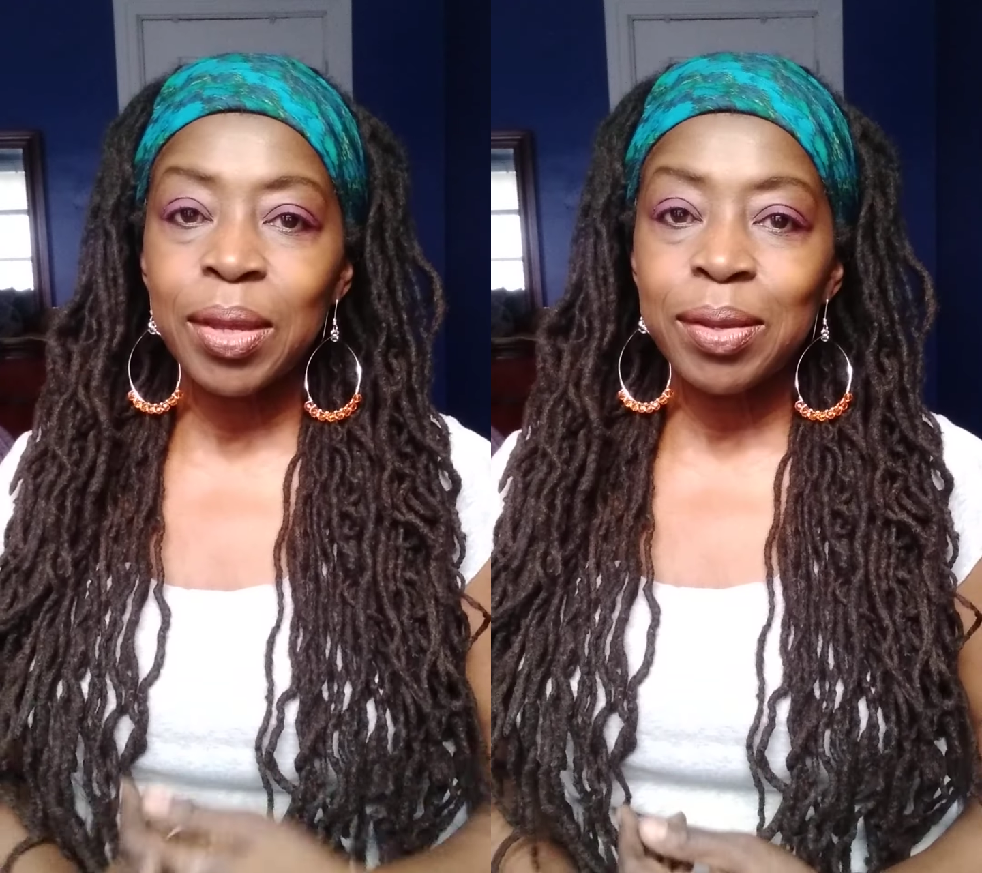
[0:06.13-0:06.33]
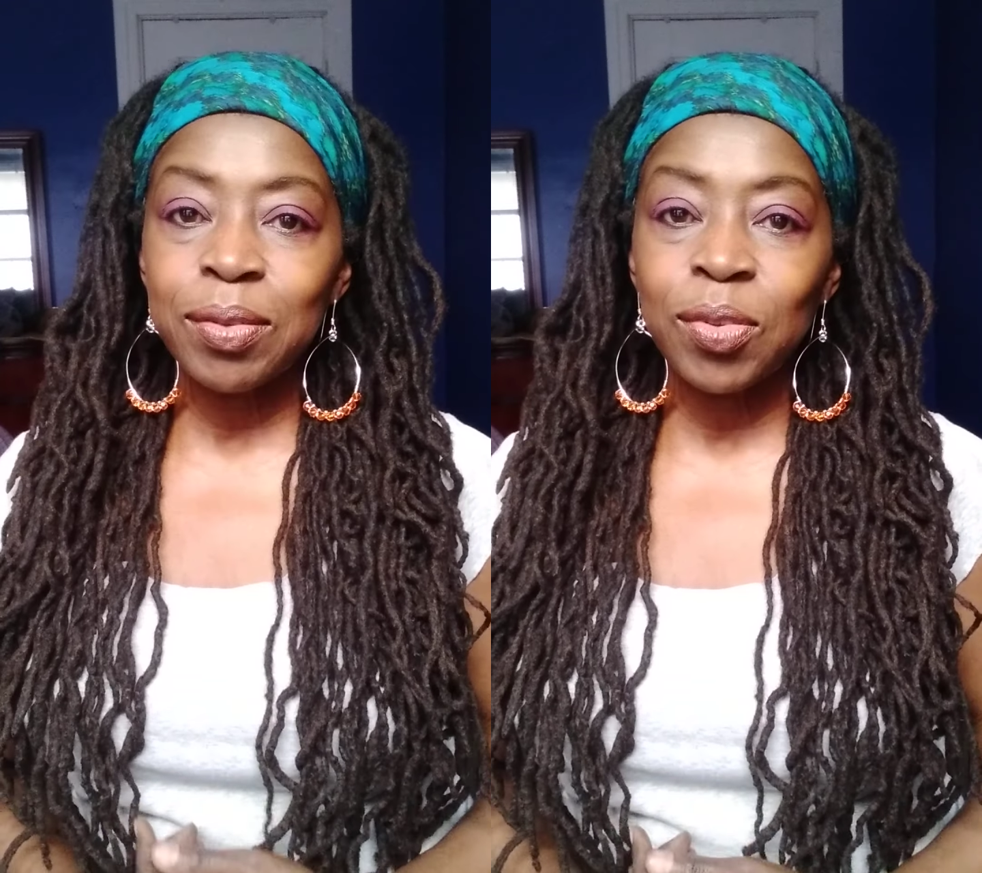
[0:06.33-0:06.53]

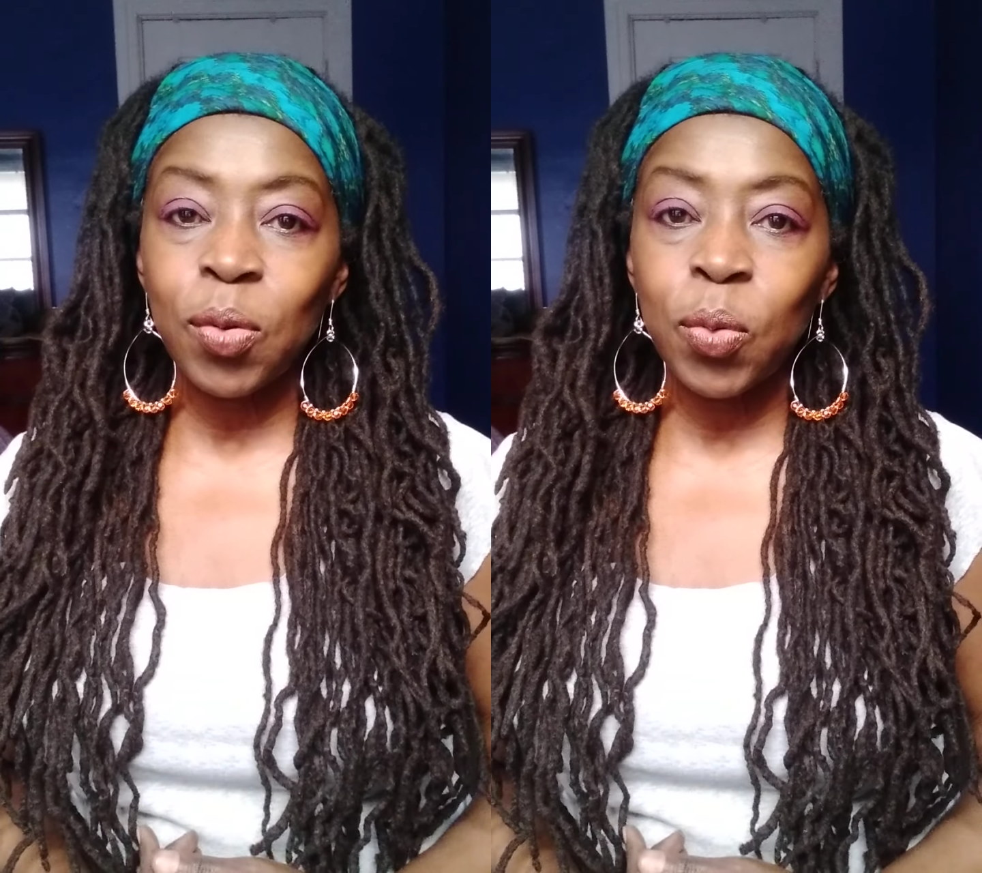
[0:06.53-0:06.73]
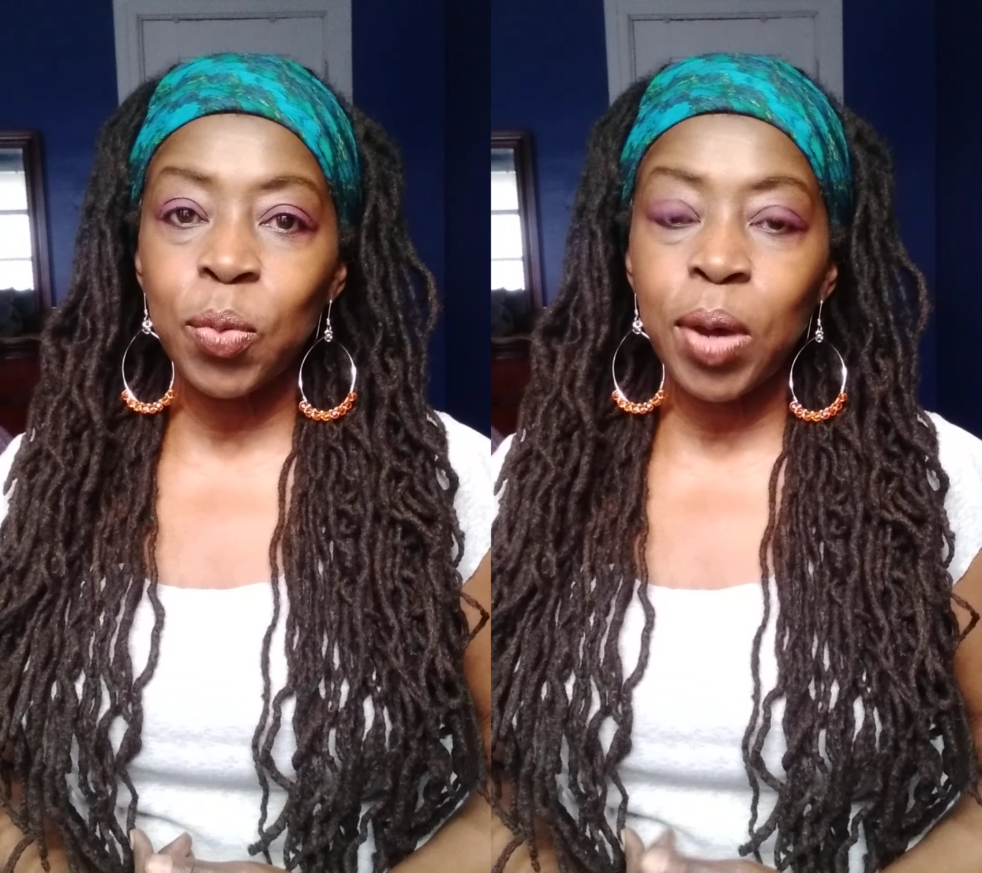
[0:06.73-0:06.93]

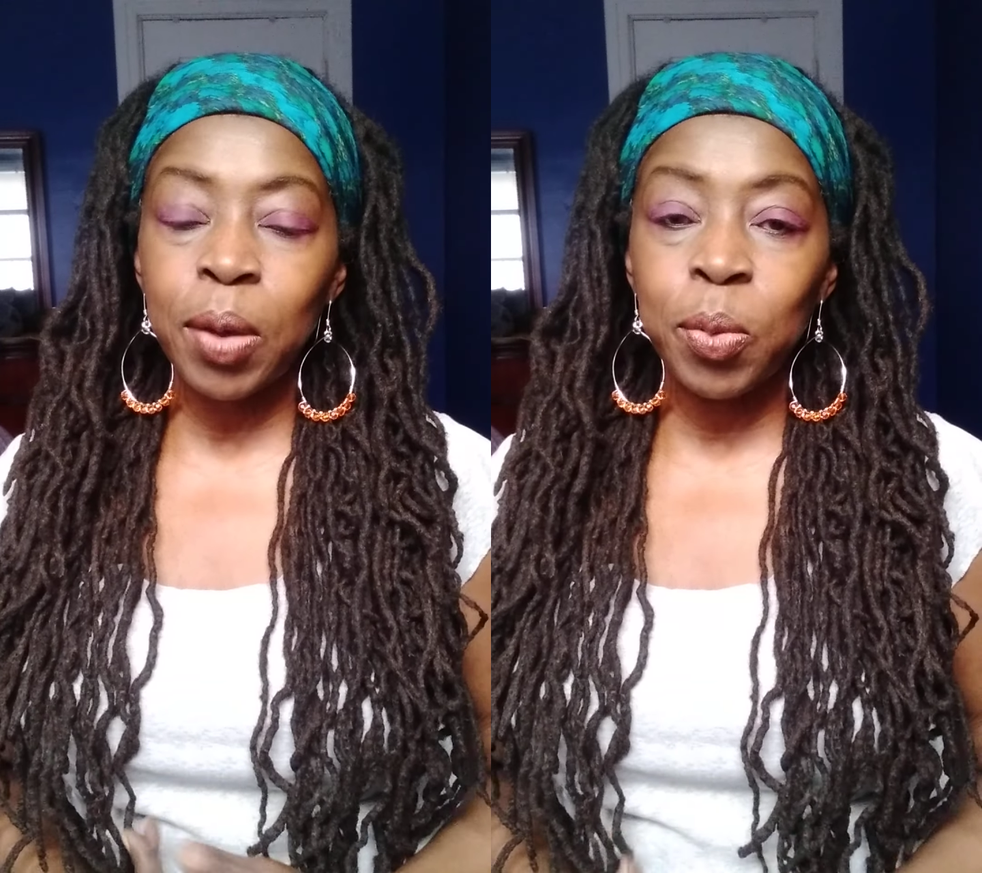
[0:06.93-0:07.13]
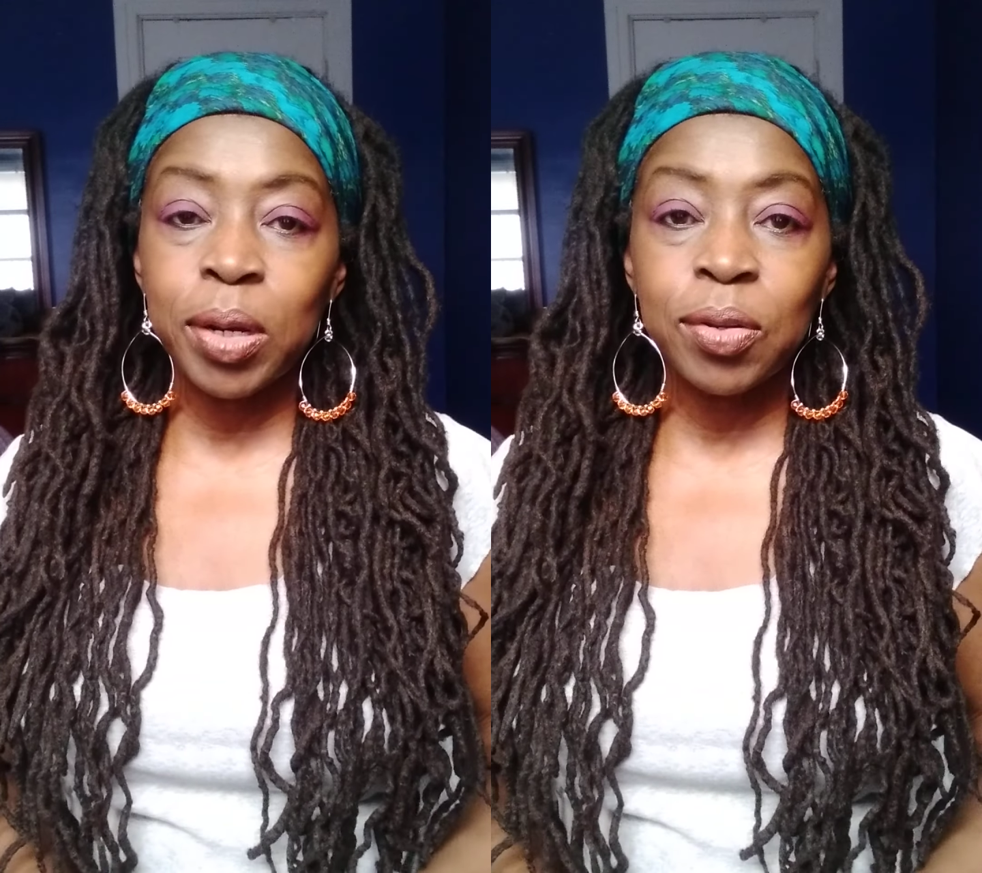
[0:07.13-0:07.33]
So, I
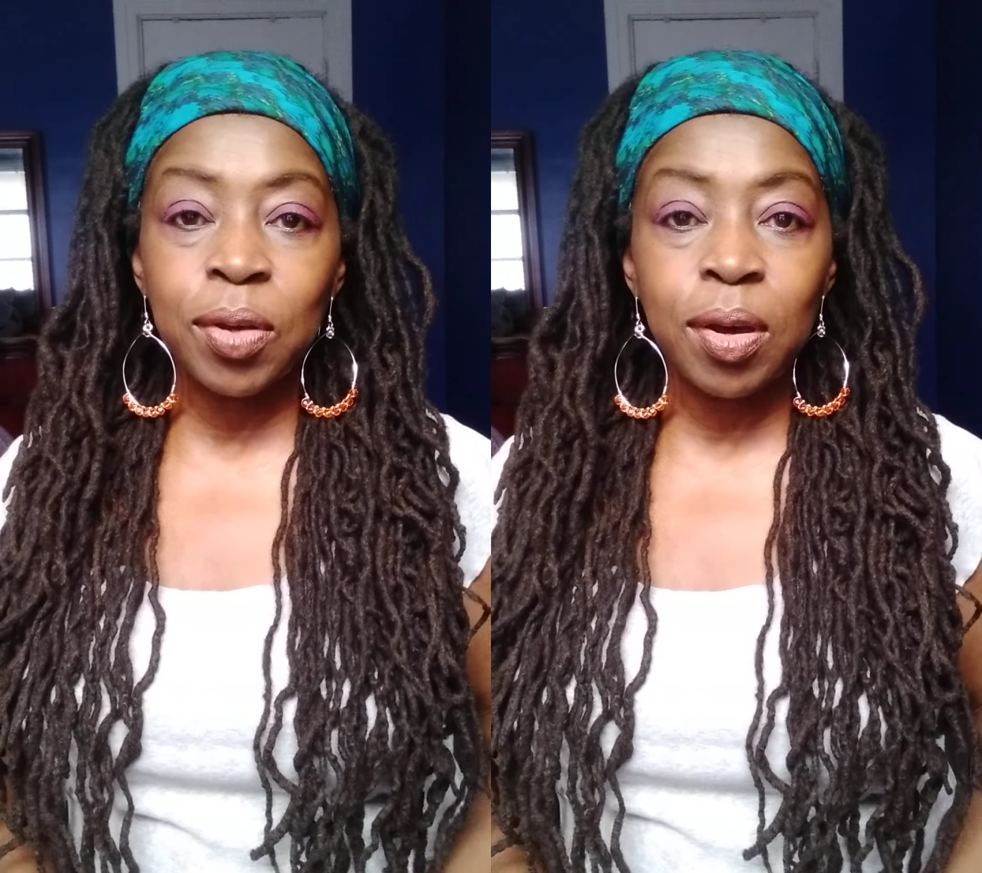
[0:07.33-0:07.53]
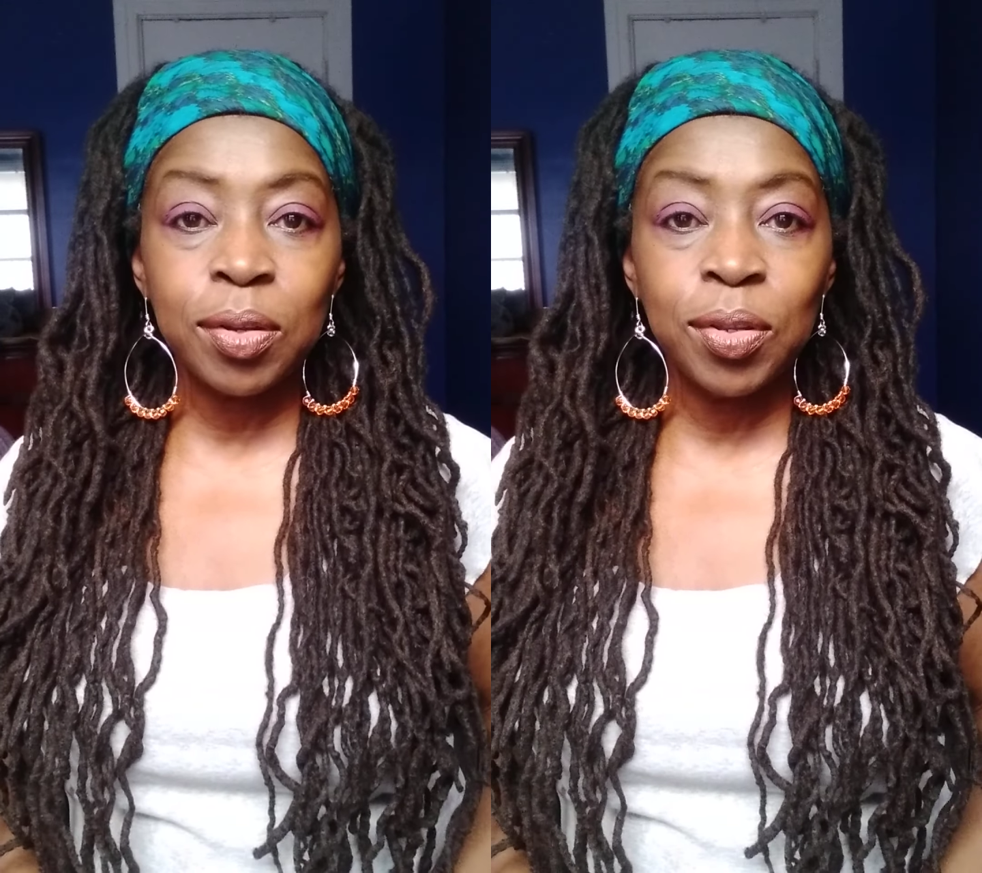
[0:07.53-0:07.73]
want to talk